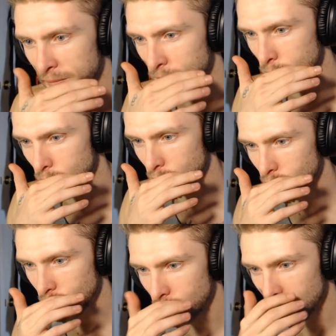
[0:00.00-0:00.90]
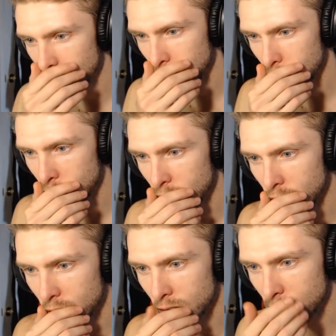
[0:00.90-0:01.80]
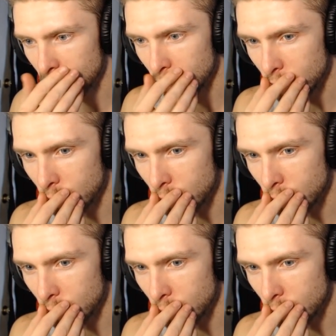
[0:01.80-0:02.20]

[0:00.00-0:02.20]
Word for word: recording a game for my gaming channel.